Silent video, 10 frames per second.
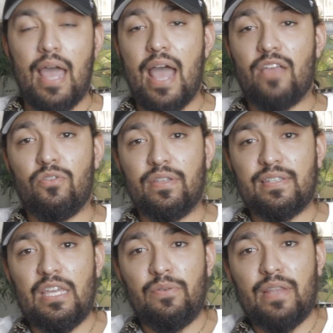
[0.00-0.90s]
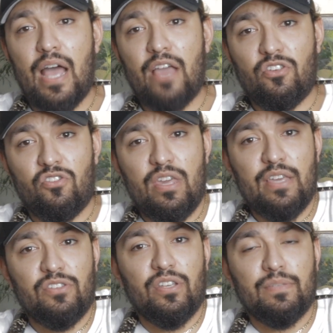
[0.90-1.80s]
As you can see with Naja, she
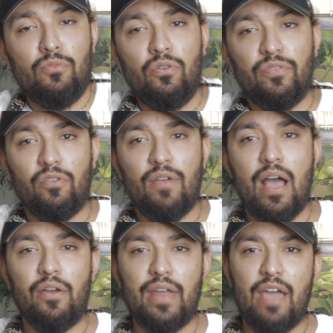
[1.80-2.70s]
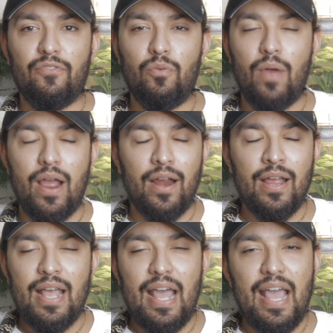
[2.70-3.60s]
is just moving around
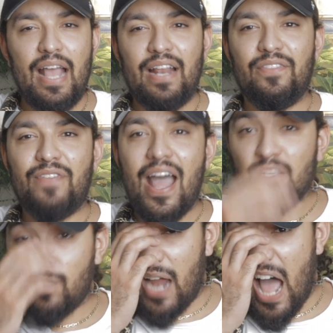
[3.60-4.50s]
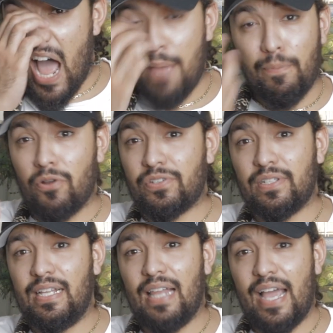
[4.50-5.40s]
everywhere, and that's what I
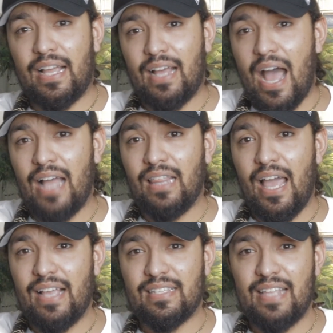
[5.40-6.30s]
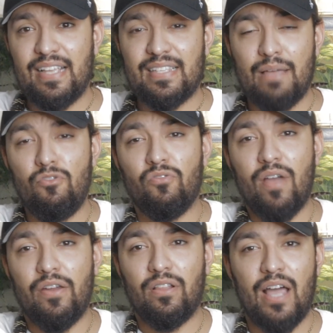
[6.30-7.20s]
personally like. I like snakes that move
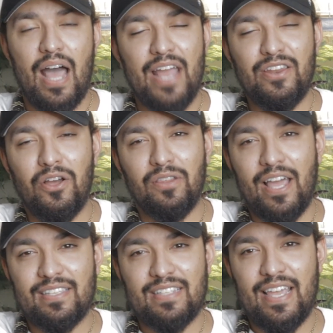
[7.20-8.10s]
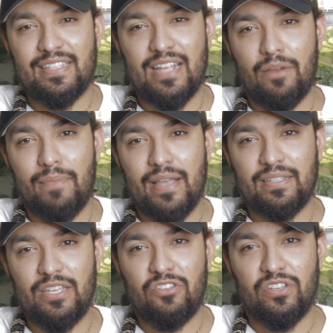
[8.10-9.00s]
around a lot. I don't like snakes that are
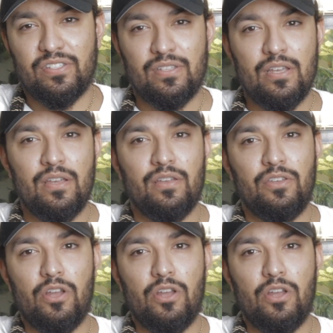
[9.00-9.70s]
basically just, you